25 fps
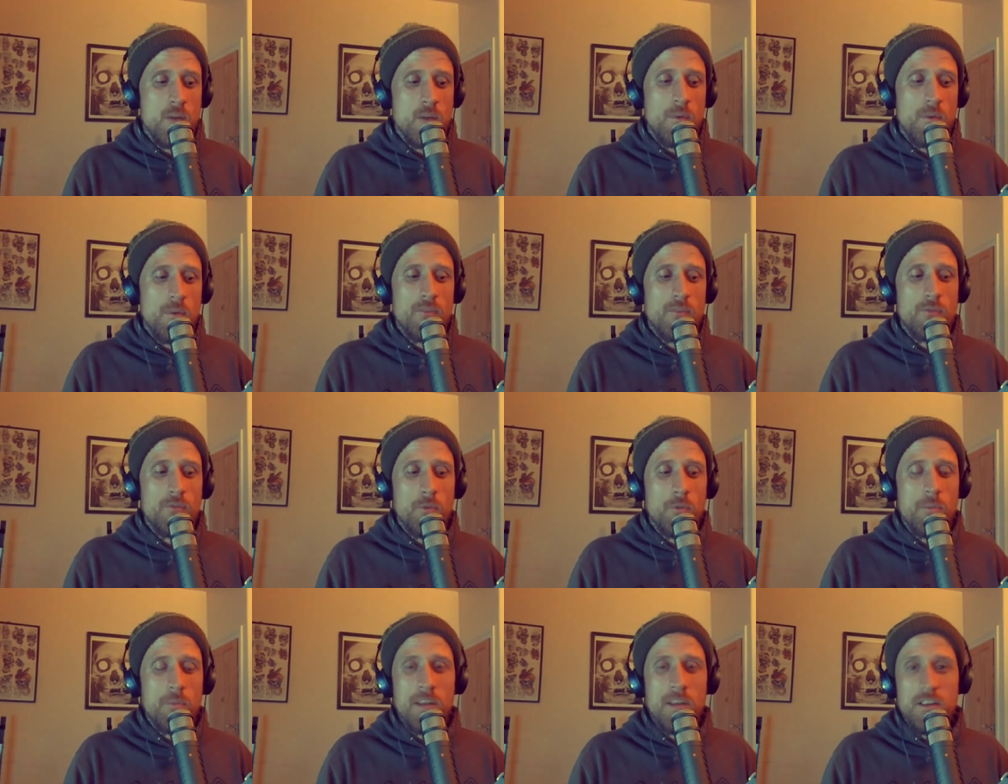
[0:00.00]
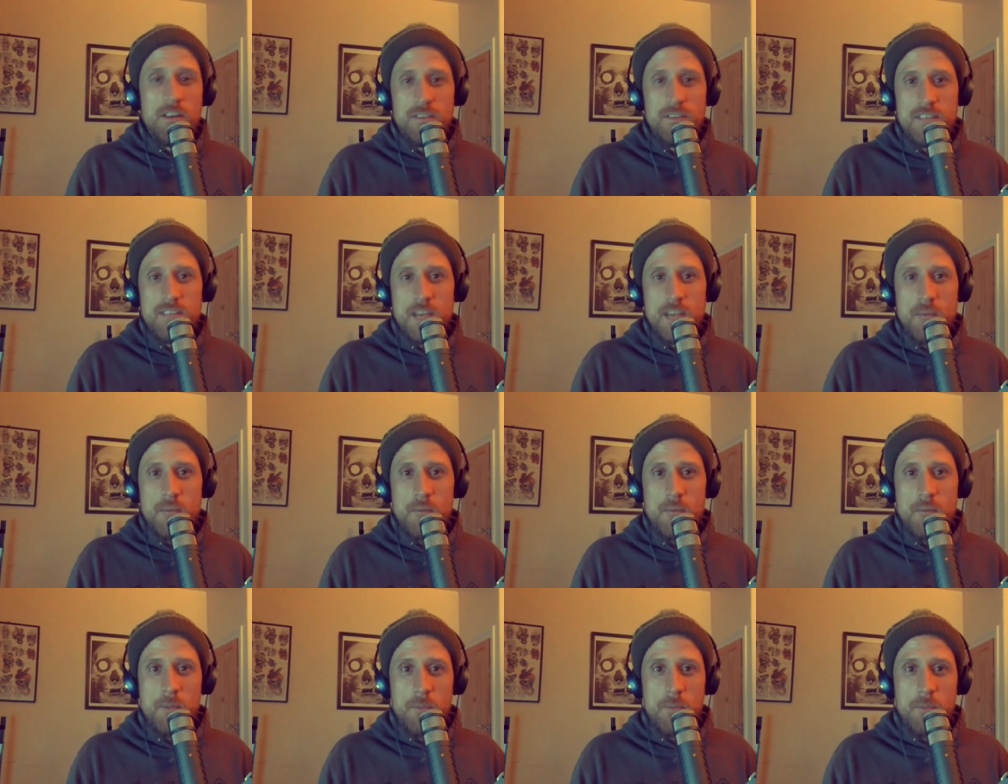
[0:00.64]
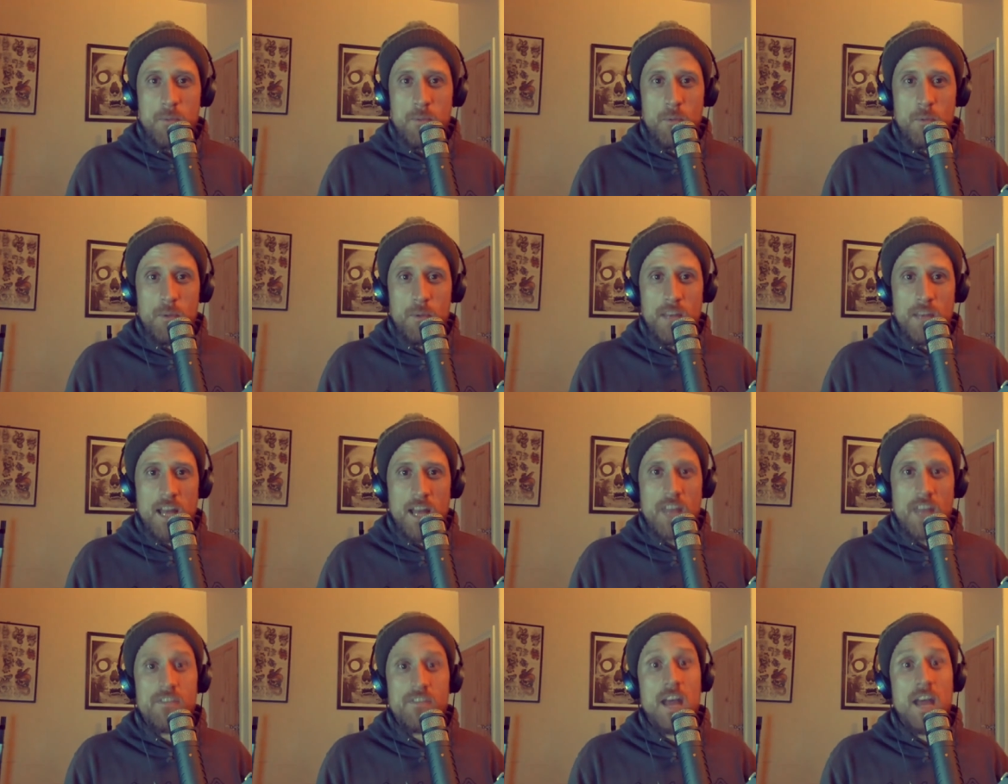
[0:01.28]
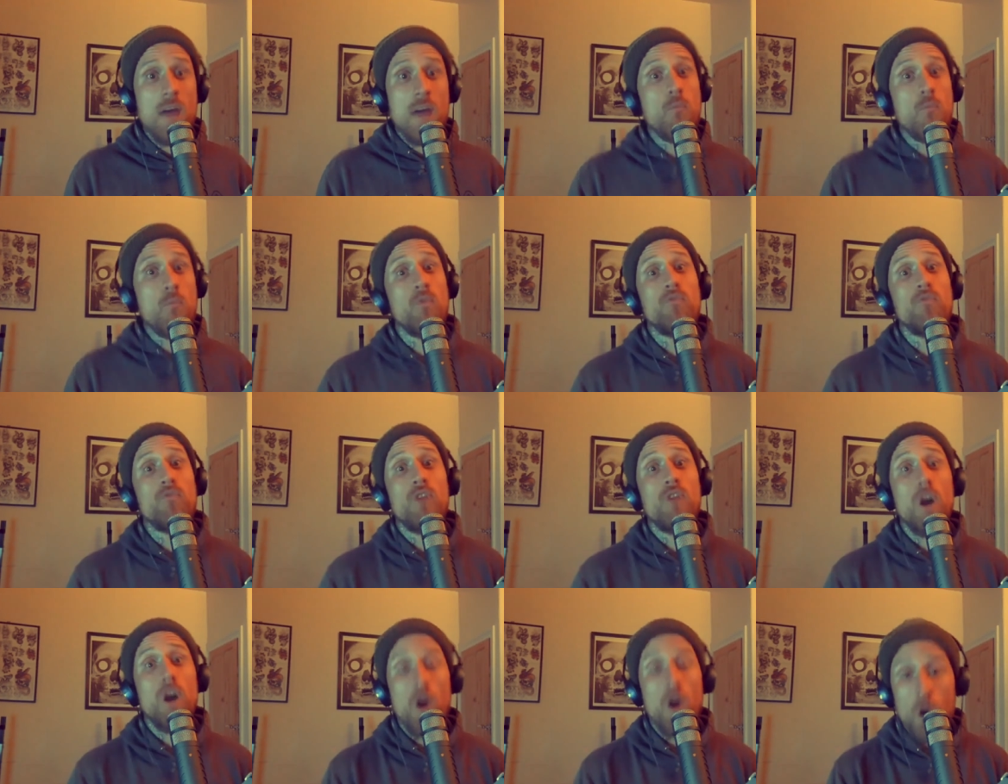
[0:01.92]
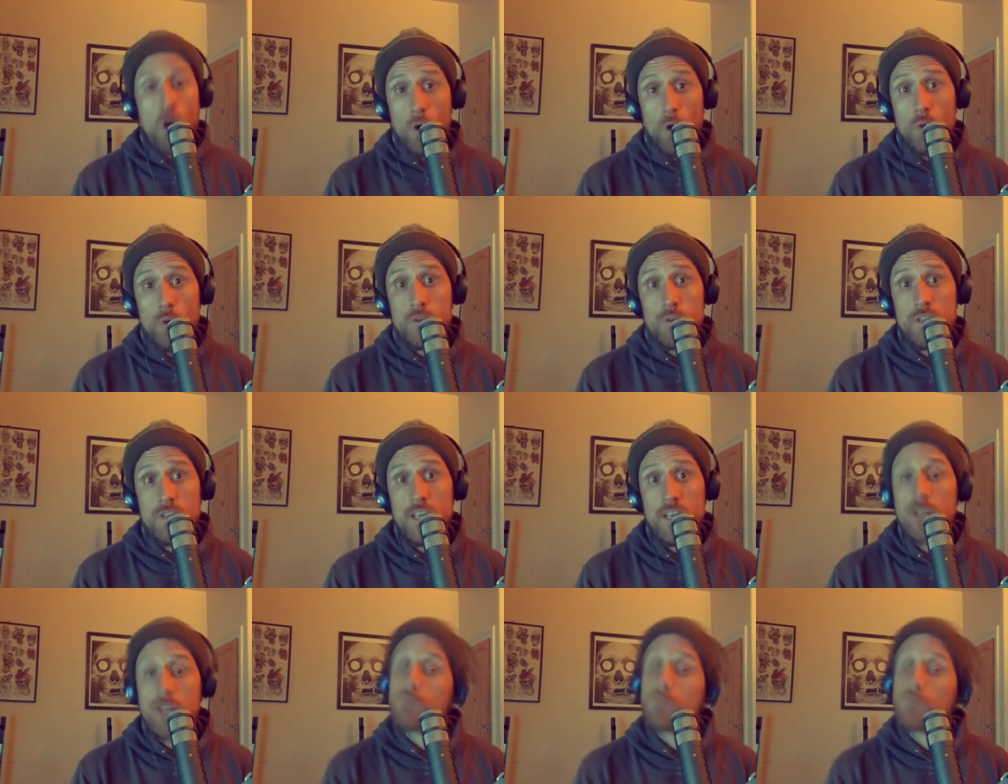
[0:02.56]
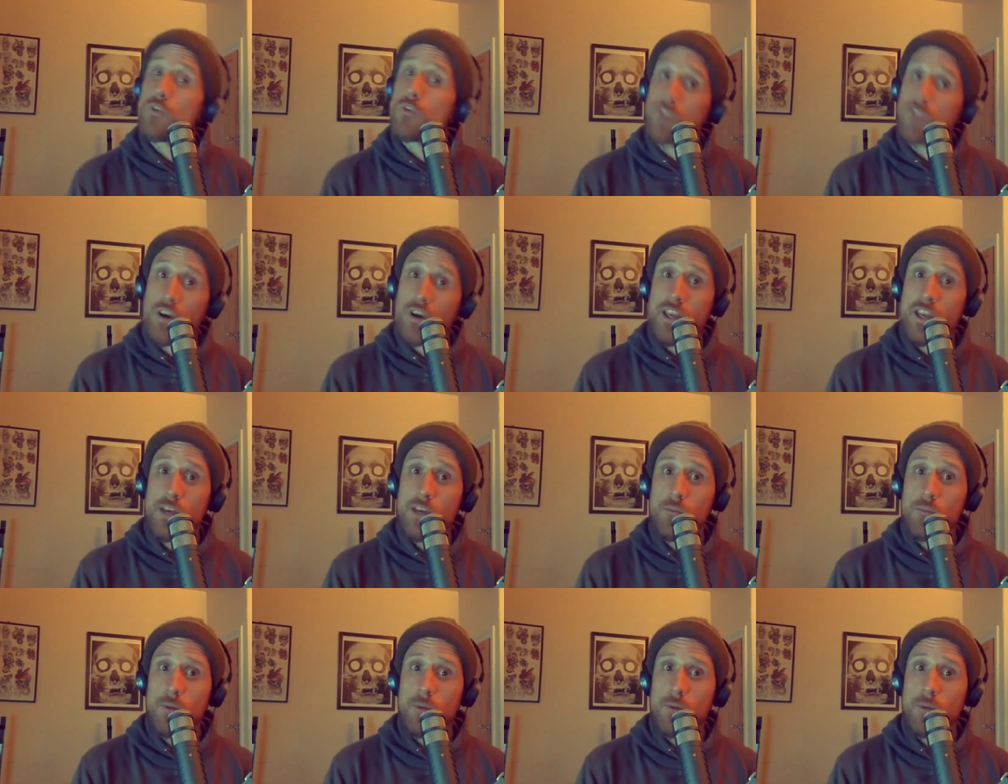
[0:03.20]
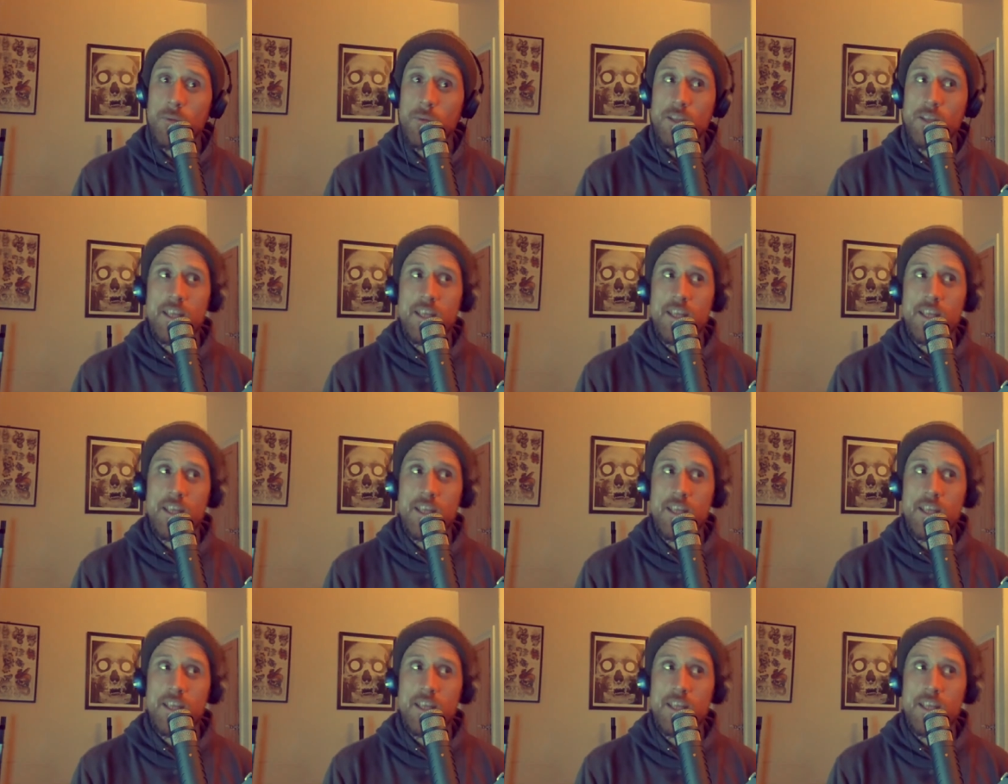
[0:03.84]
went through a period of time where people were like, that will not hold and it will not heal properly.